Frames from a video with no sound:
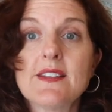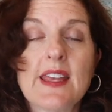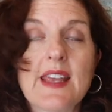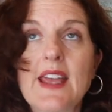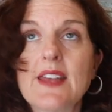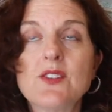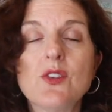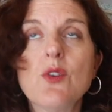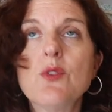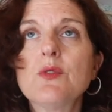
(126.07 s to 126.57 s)

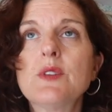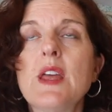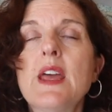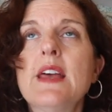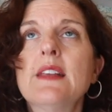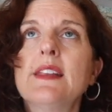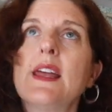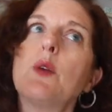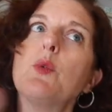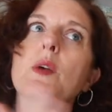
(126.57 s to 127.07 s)

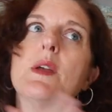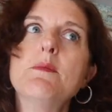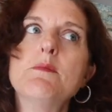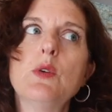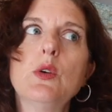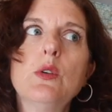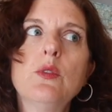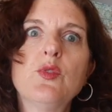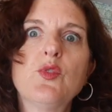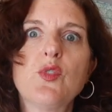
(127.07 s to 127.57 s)
Like we
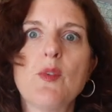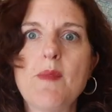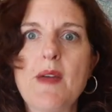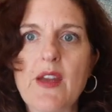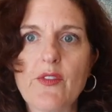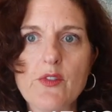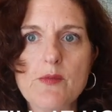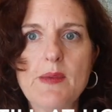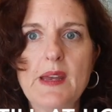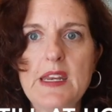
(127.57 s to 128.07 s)
moved from
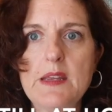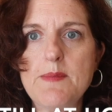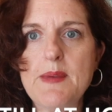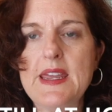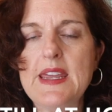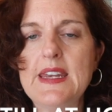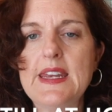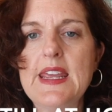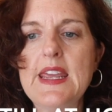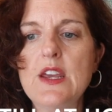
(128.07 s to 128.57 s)
everybody
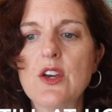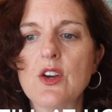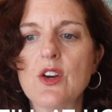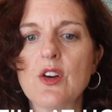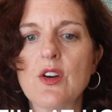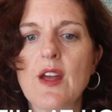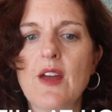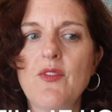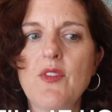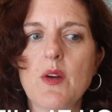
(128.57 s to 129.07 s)
being
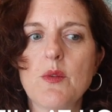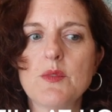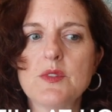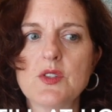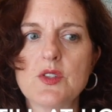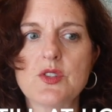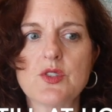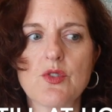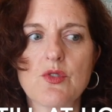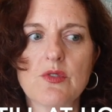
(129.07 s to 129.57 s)
here and there was
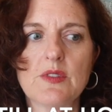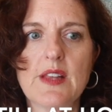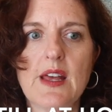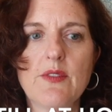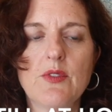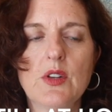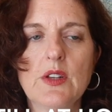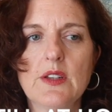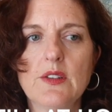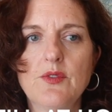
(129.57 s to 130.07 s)
a certain
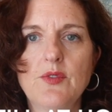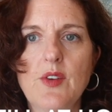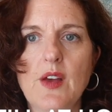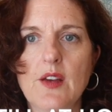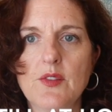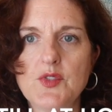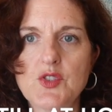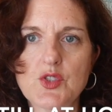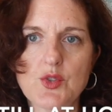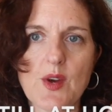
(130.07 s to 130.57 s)
level
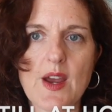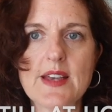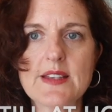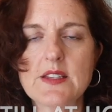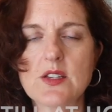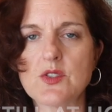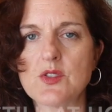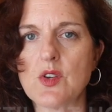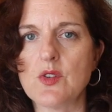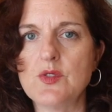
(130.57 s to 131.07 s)
of
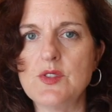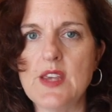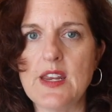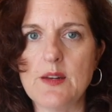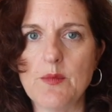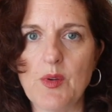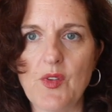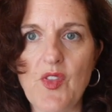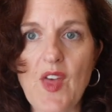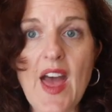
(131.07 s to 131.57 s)
stress
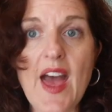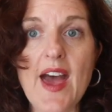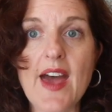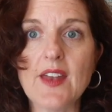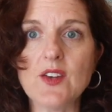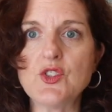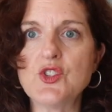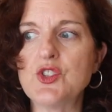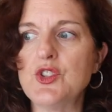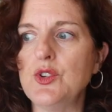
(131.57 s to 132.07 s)
associated with
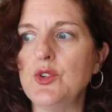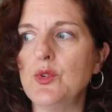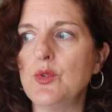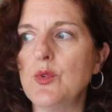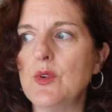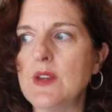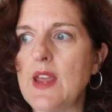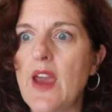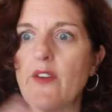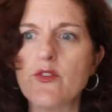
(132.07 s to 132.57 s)
that
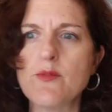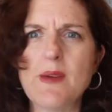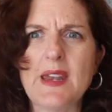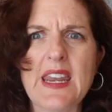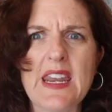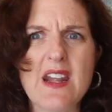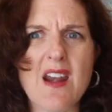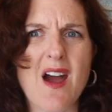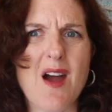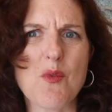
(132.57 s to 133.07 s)
to
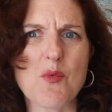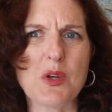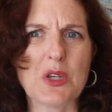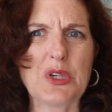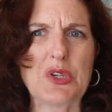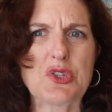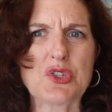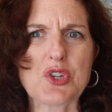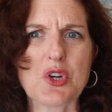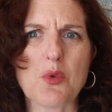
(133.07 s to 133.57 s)
everybody not
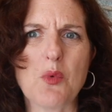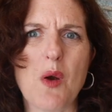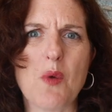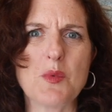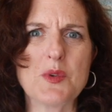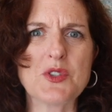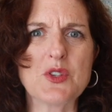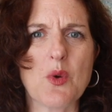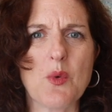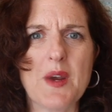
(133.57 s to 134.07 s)
really sure what
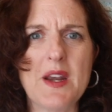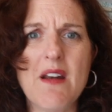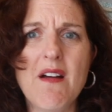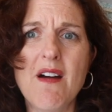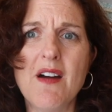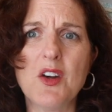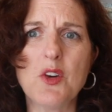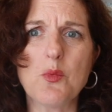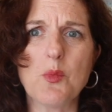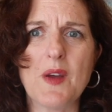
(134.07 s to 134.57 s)
was going
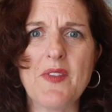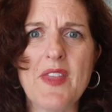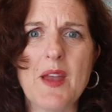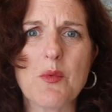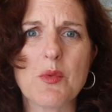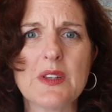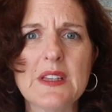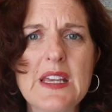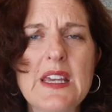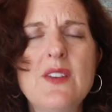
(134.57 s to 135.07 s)
on or when they
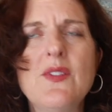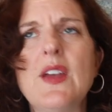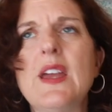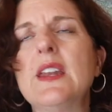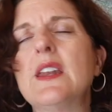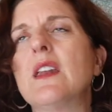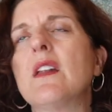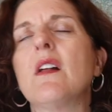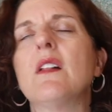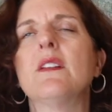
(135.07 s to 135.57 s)
were
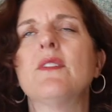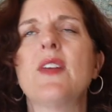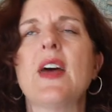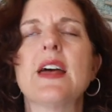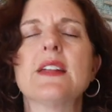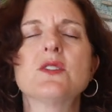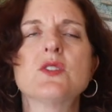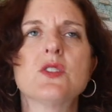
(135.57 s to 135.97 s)
leaving and all of that.